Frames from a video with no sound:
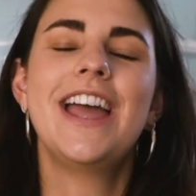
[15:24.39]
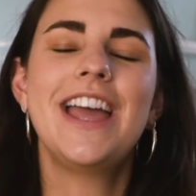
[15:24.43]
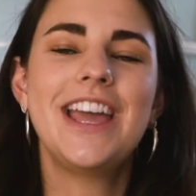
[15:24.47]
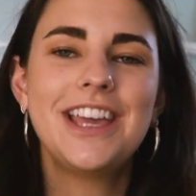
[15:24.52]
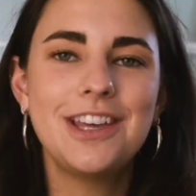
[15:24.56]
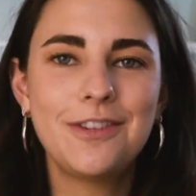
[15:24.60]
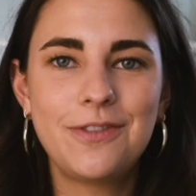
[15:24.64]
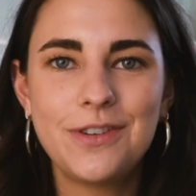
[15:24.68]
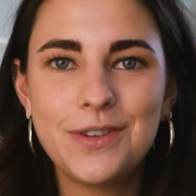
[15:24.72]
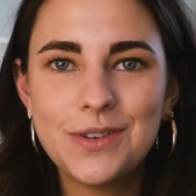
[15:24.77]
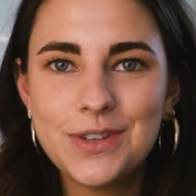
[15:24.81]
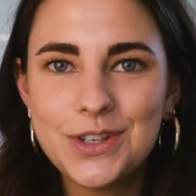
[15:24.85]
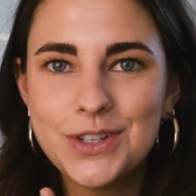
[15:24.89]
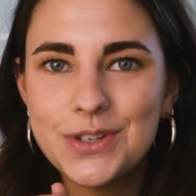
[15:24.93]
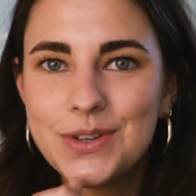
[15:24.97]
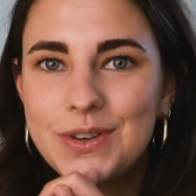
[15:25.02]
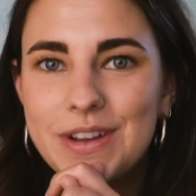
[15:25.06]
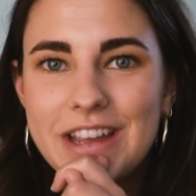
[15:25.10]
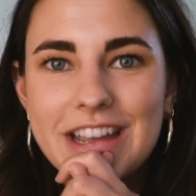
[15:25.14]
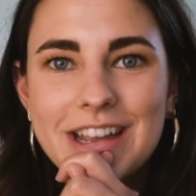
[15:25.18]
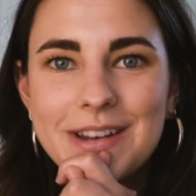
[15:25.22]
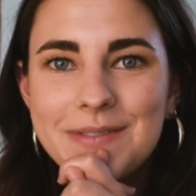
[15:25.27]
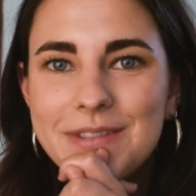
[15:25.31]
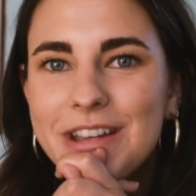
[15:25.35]
If you enjoy
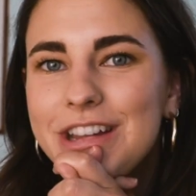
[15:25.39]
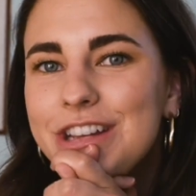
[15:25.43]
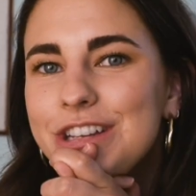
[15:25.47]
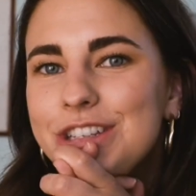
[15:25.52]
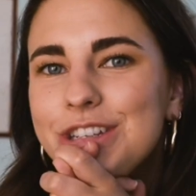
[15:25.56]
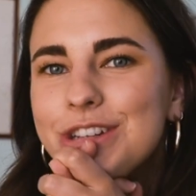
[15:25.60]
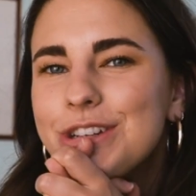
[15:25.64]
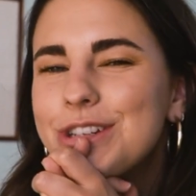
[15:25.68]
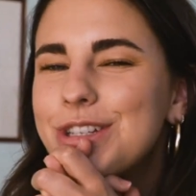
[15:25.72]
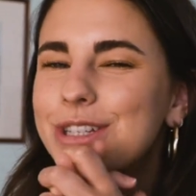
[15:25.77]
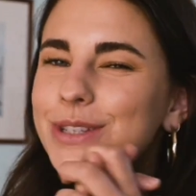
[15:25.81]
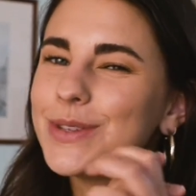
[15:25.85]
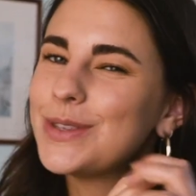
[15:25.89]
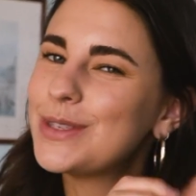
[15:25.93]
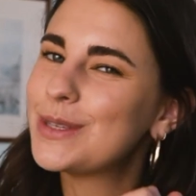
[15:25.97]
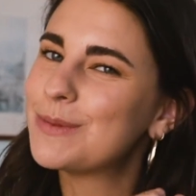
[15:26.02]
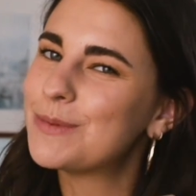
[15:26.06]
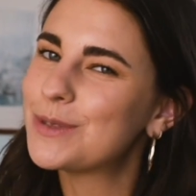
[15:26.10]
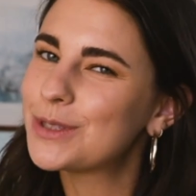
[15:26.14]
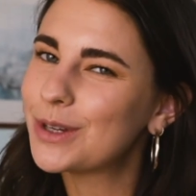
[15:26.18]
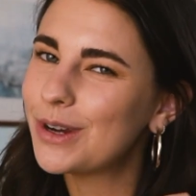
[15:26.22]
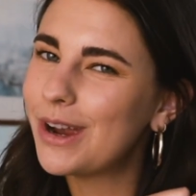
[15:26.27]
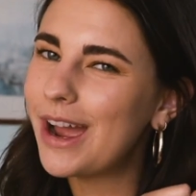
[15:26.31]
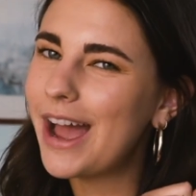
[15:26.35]
it, make sure to
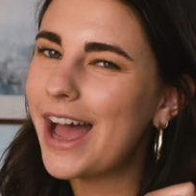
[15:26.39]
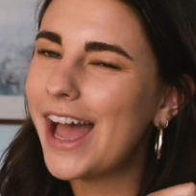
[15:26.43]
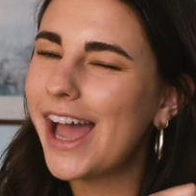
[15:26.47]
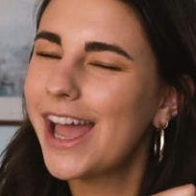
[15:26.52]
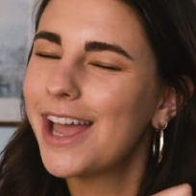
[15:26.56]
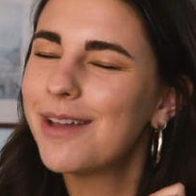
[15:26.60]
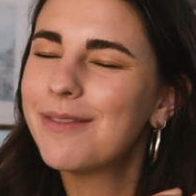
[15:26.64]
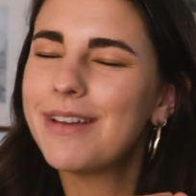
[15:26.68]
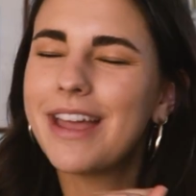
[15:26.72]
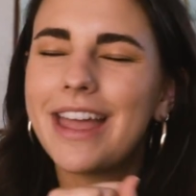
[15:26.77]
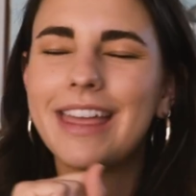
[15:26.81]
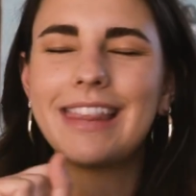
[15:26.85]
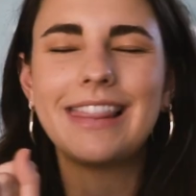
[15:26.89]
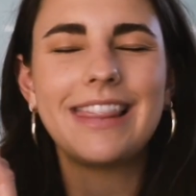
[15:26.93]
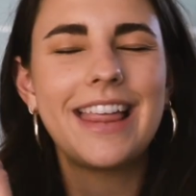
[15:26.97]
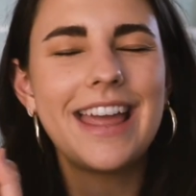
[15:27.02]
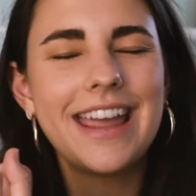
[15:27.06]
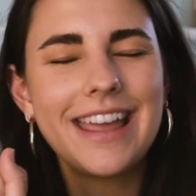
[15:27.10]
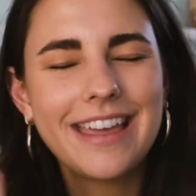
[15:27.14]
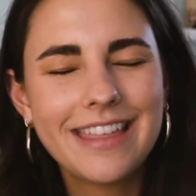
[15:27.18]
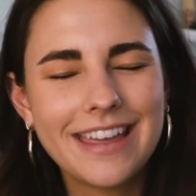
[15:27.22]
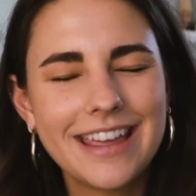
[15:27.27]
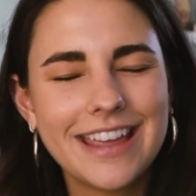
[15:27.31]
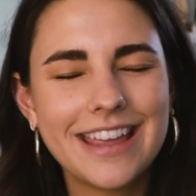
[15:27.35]
subscribe and
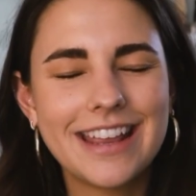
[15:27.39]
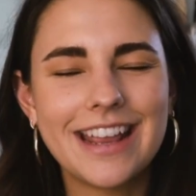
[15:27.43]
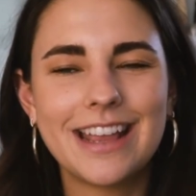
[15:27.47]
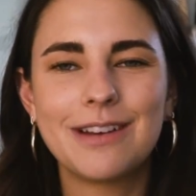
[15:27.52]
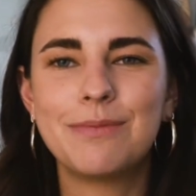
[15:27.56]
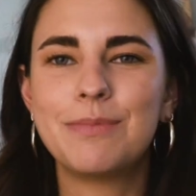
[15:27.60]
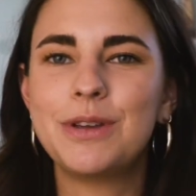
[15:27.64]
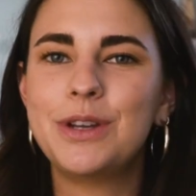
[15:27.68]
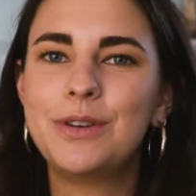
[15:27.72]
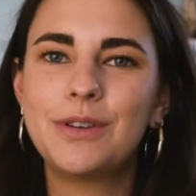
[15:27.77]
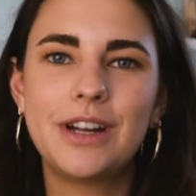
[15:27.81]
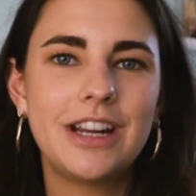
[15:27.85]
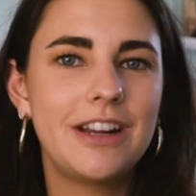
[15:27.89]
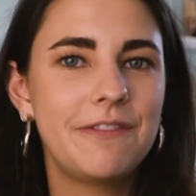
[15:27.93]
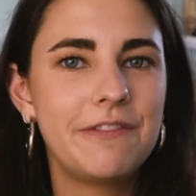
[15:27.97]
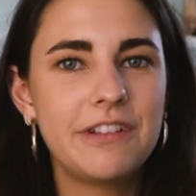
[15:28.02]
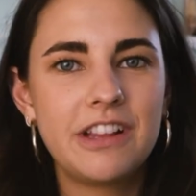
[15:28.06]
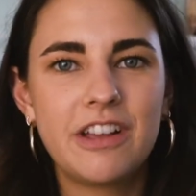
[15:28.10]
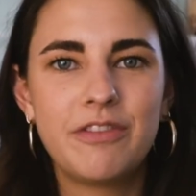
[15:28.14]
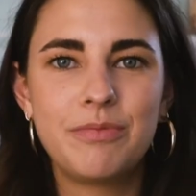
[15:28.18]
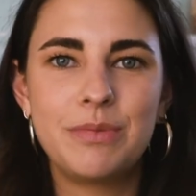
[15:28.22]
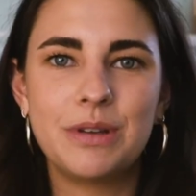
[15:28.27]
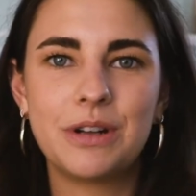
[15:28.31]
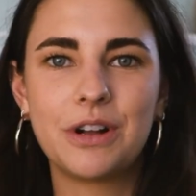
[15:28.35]
like it. It'd be great if you
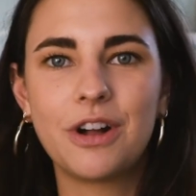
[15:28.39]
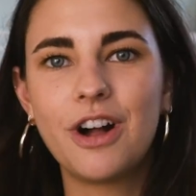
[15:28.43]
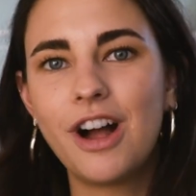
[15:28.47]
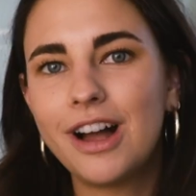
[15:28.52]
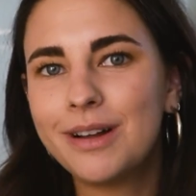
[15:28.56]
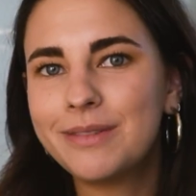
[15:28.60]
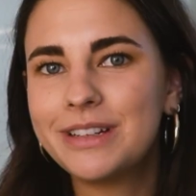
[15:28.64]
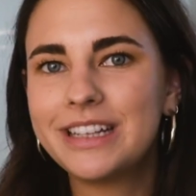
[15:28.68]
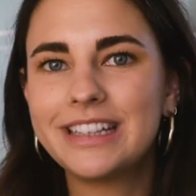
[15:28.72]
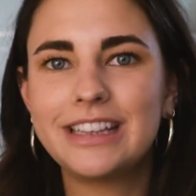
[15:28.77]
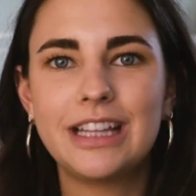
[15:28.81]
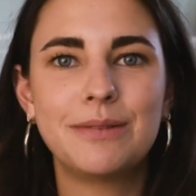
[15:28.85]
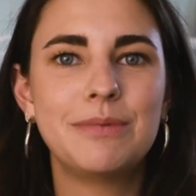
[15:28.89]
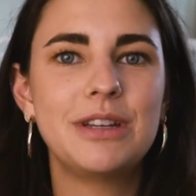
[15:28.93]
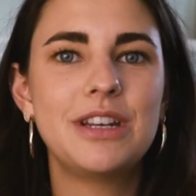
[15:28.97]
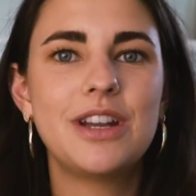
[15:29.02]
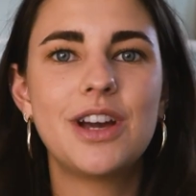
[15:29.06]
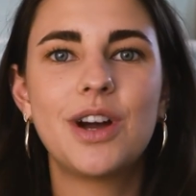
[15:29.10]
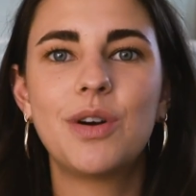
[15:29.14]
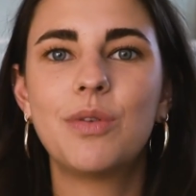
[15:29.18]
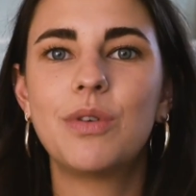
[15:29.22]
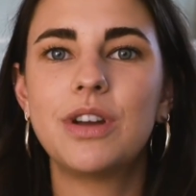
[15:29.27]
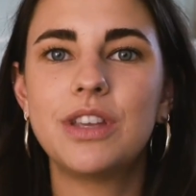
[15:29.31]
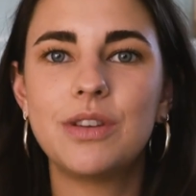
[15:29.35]
left me a comment. Let me
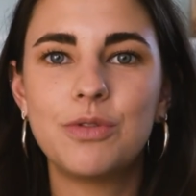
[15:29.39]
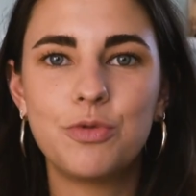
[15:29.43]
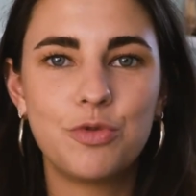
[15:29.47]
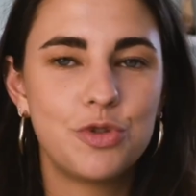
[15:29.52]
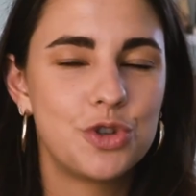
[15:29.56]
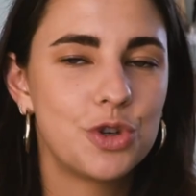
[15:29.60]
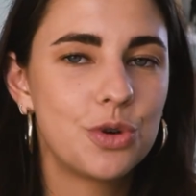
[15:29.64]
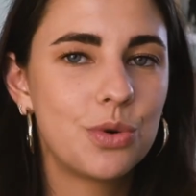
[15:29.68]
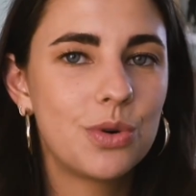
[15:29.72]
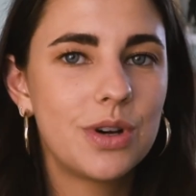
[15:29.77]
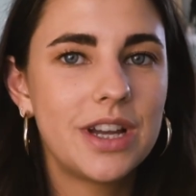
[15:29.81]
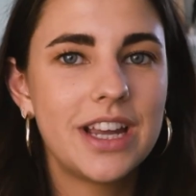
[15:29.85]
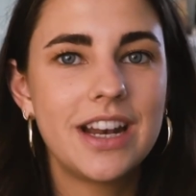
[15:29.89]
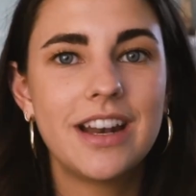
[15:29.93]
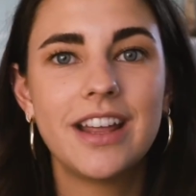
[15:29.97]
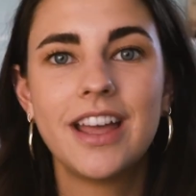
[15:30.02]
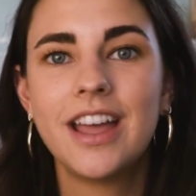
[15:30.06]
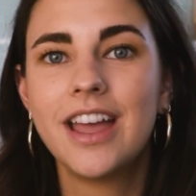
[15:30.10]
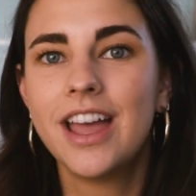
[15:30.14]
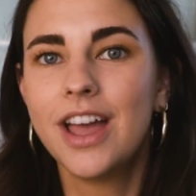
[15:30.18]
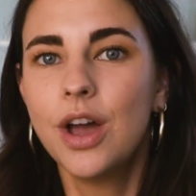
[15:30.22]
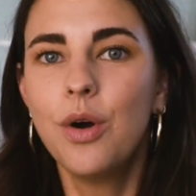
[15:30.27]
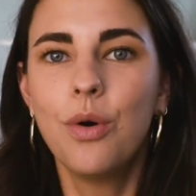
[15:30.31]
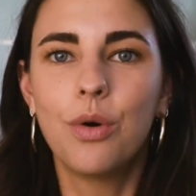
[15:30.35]
know what you enjoyed,
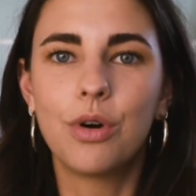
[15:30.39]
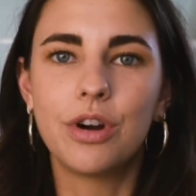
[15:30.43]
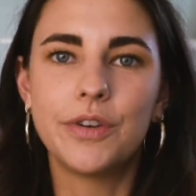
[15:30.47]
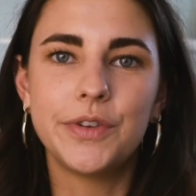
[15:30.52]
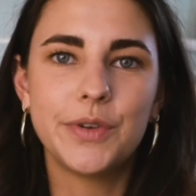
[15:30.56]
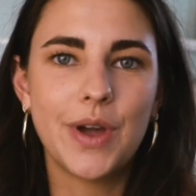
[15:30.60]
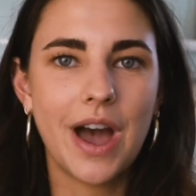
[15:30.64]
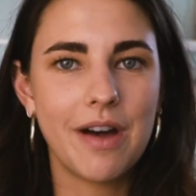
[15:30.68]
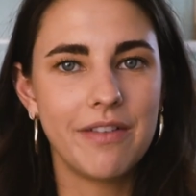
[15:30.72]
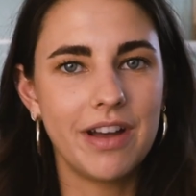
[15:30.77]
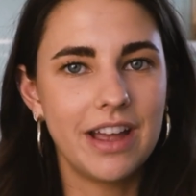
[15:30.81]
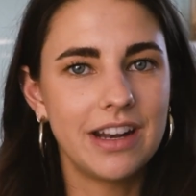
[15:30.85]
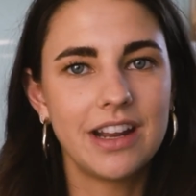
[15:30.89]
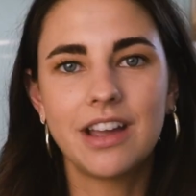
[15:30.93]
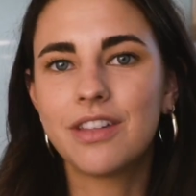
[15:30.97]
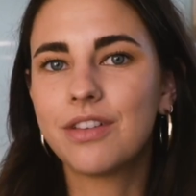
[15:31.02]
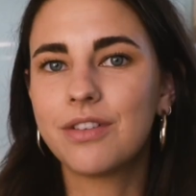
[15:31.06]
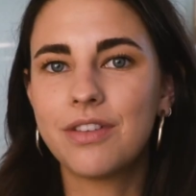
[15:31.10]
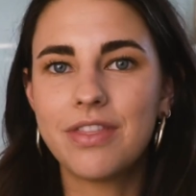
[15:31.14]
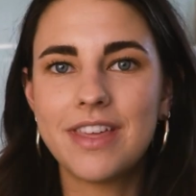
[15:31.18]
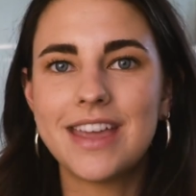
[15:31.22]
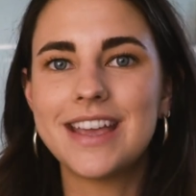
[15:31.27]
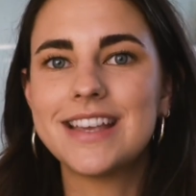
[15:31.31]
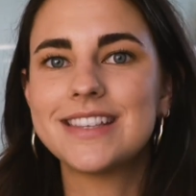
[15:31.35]
or if you have any
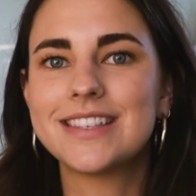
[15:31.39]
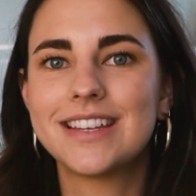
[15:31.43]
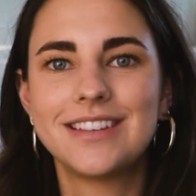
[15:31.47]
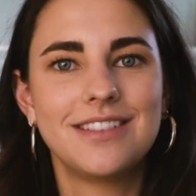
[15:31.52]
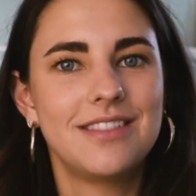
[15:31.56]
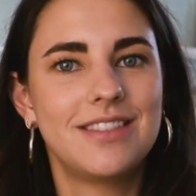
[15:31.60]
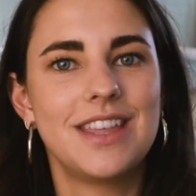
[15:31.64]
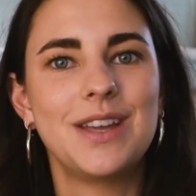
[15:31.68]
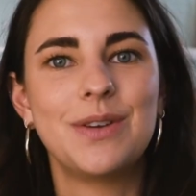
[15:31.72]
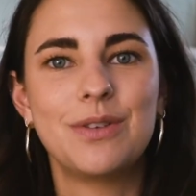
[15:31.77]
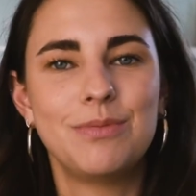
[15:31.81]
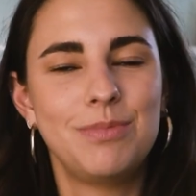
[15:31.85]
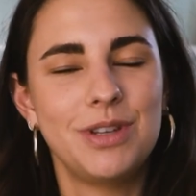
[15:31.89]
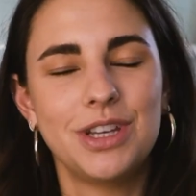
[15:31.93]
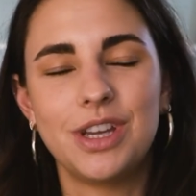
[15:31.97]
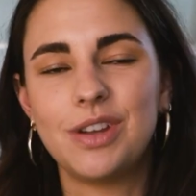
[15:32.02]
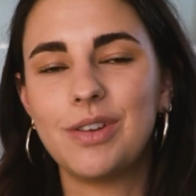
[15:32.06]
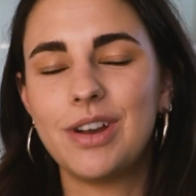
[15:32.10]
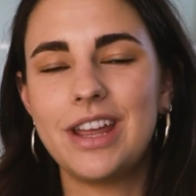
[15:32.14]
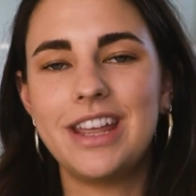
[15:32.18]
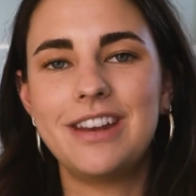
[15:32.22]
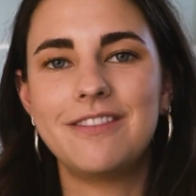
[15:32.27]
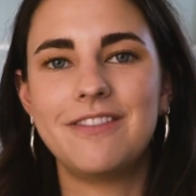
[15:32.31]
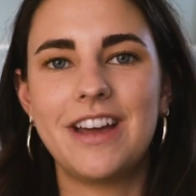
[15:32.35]
other things that you think would be a
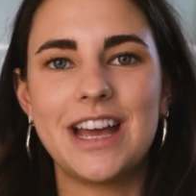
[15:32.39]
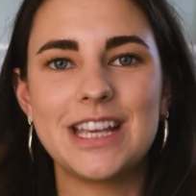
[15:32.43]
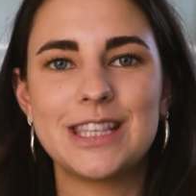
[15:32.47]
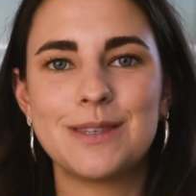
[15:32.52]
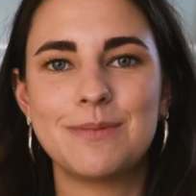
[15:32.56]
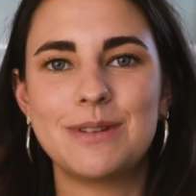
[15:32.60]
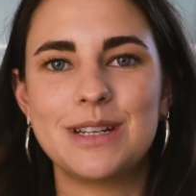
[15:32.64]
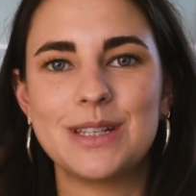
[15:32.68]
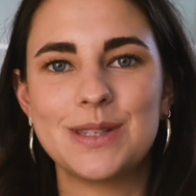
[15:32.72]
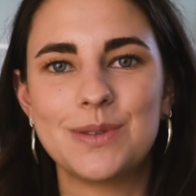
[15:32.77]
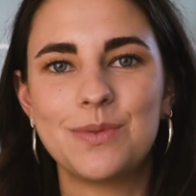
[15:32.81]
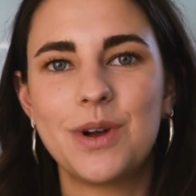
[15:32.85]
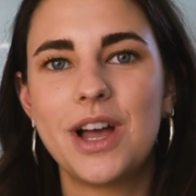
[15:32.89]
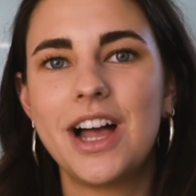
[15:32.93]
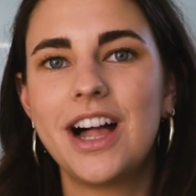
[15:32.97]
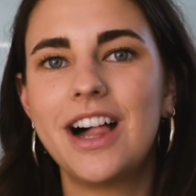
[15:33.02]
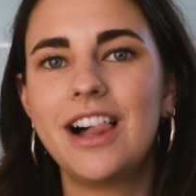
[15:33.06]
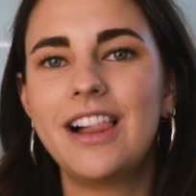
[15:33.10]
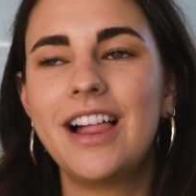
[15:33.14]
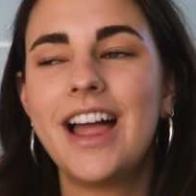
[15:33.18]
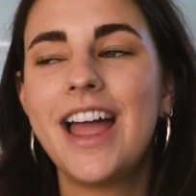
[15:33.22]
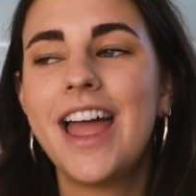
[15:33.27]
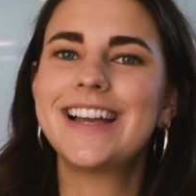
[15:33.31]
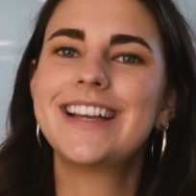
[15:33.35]
great investment as well.